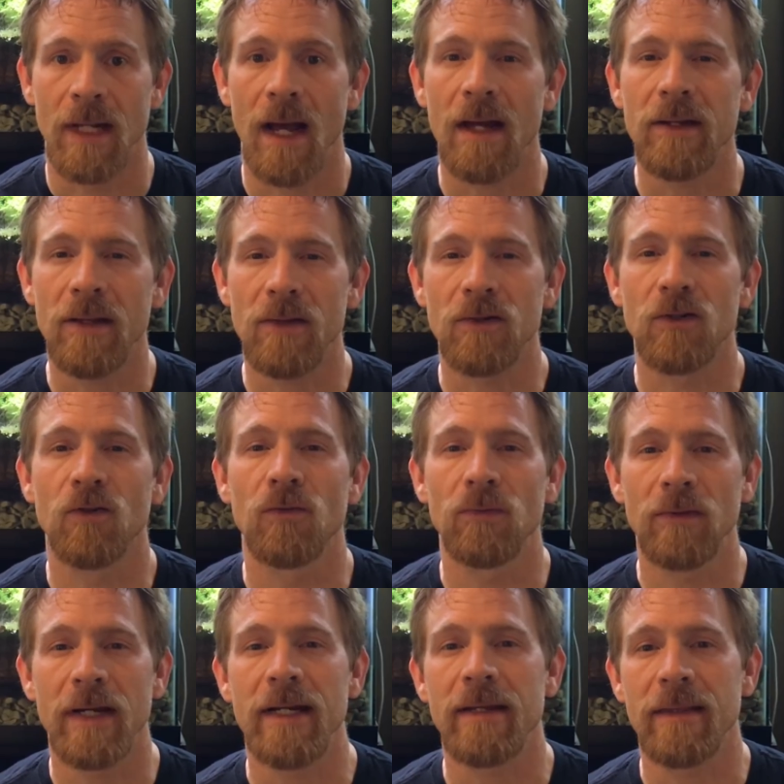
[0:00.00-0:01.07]
Another
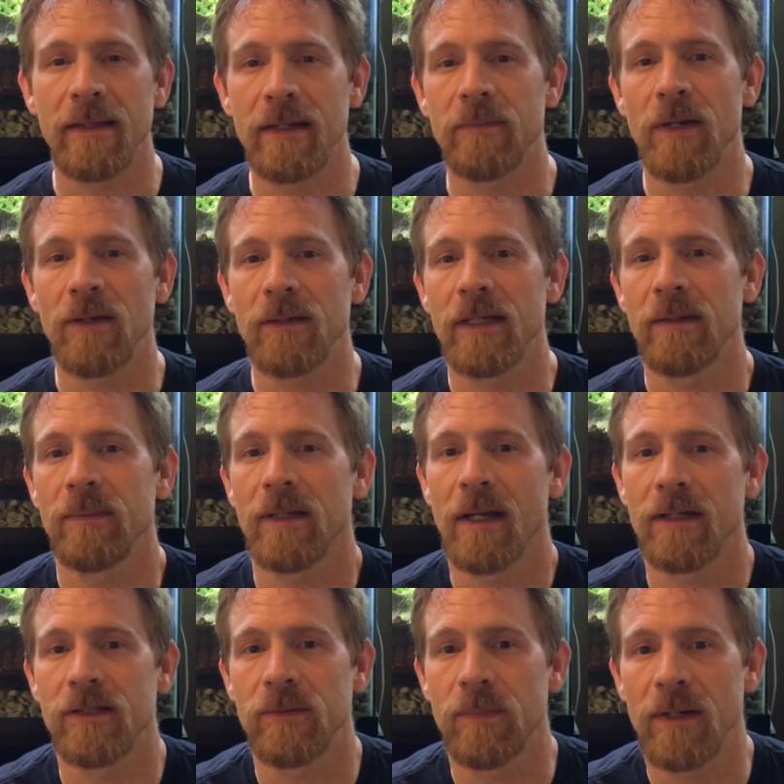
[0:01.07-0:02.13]
great thing about keeping
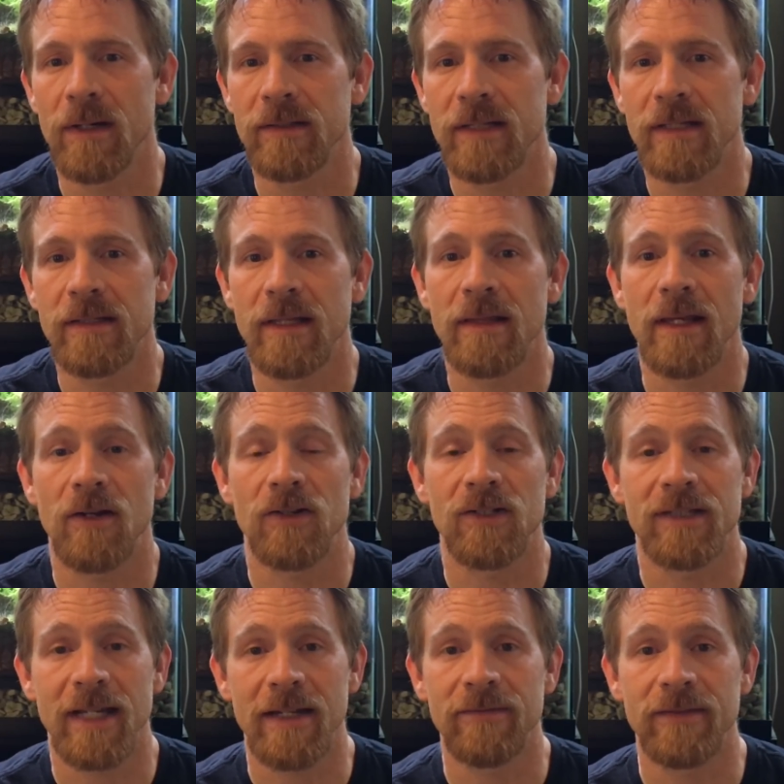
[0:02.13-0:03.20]
isopods is that they are
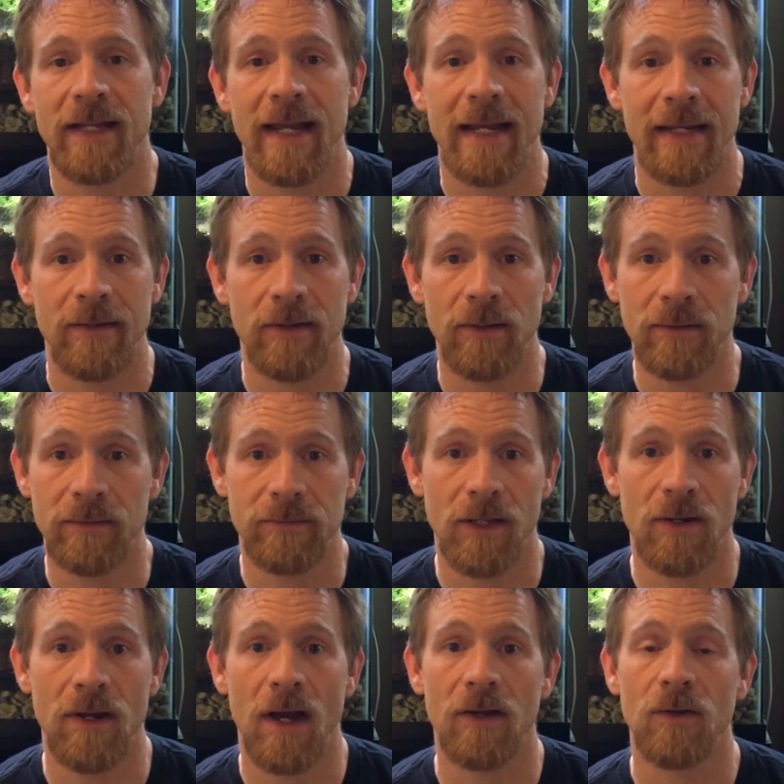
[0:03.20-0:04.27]
safe to handle. They're
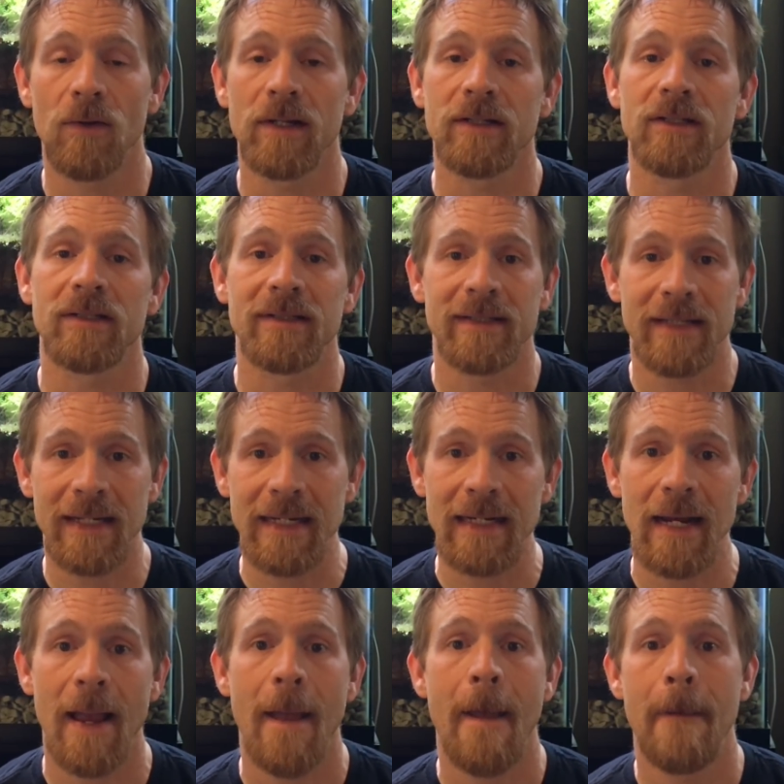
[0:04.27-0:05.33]
not going to
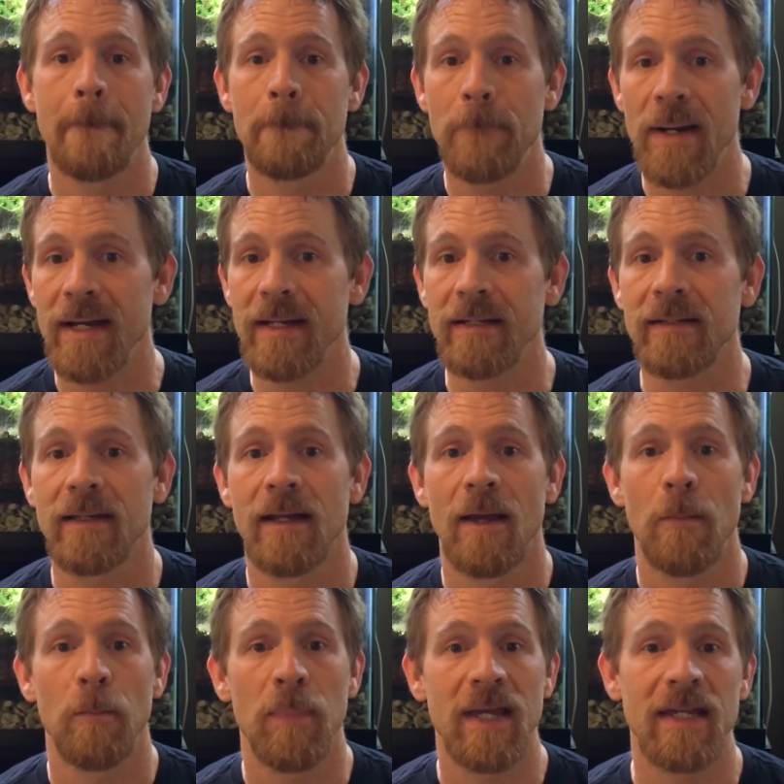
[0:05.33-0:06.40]
sting, bite,
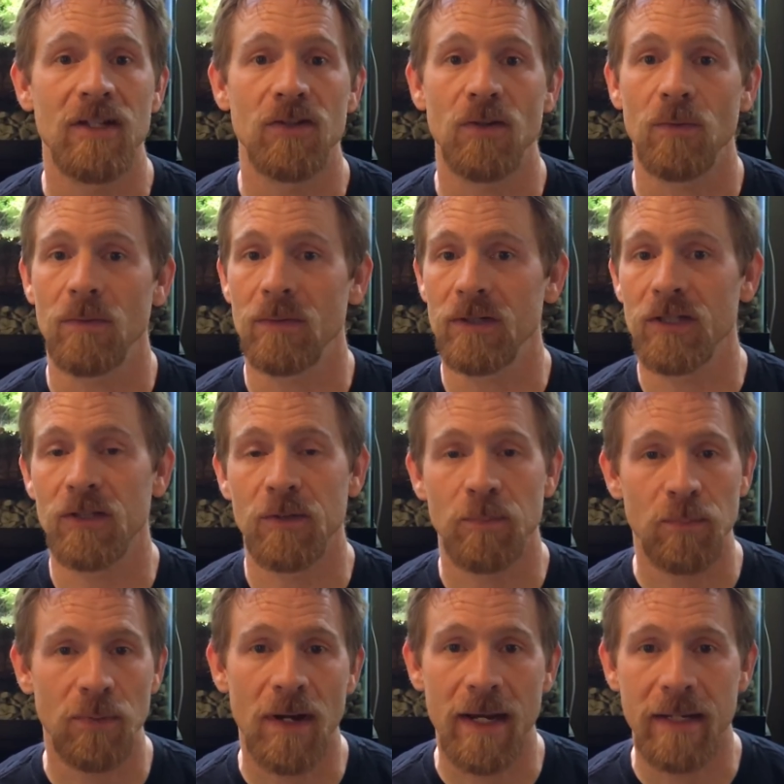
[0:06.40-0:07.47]
pinch, or
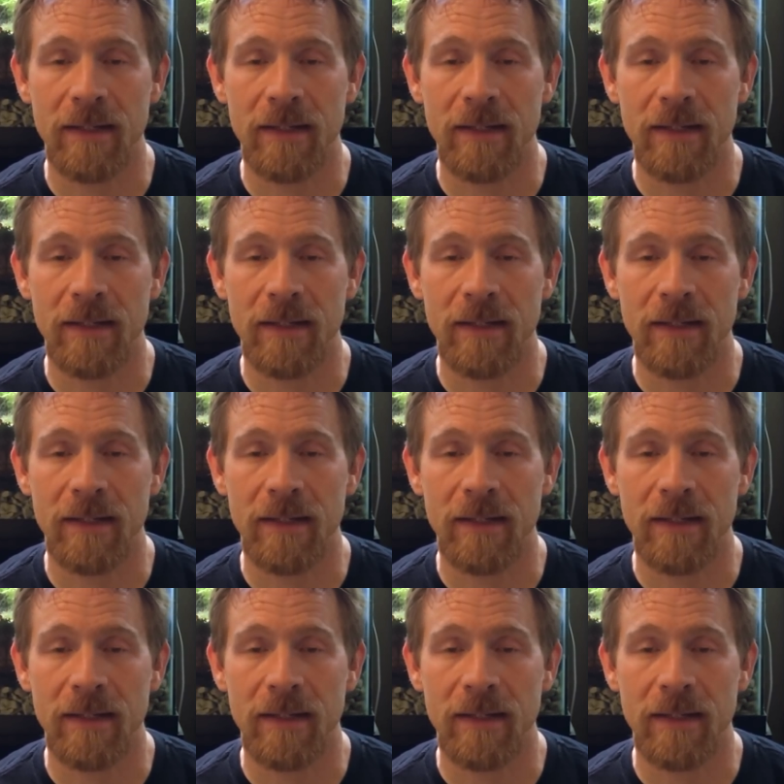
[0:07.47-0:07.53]
spray